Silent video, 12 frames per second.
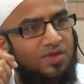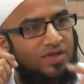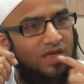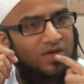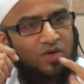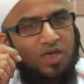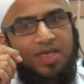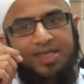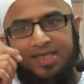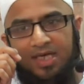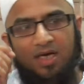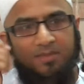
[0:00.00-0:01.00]
Ya ayyuhal
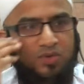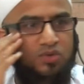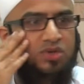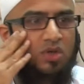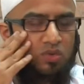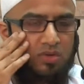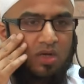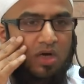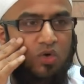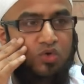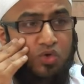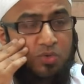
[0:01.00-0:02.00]
ladhina amanu
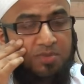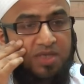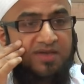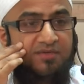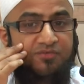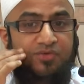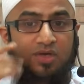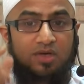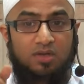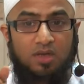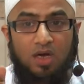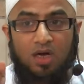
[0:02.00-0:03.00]
taqullah. O you who believe, fear
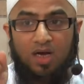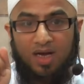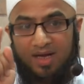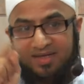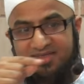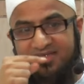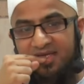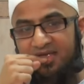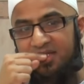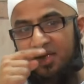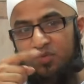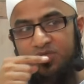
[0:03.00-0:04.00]
Allah and
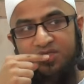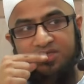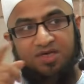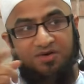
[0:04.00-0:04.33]
say that which is